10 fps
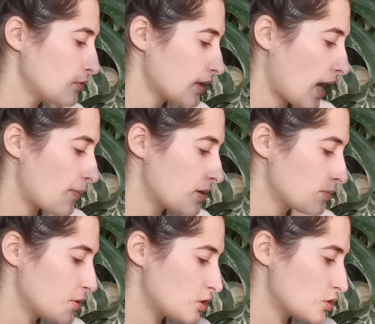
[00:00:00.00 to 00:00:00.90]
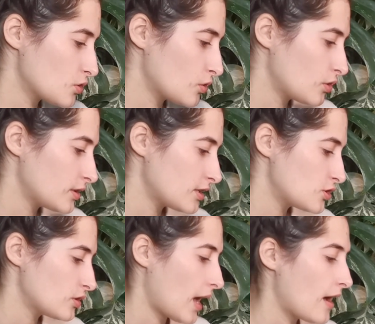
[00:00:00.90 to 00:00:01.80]
you're rehabbing, be sure
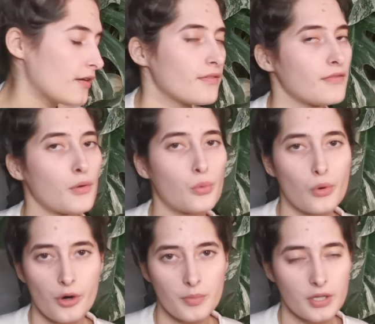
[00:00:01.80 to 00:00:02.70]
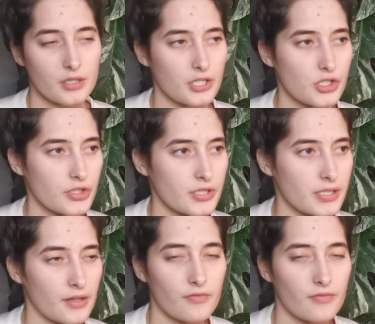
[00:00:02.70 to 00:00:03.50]
that you have warm conditions.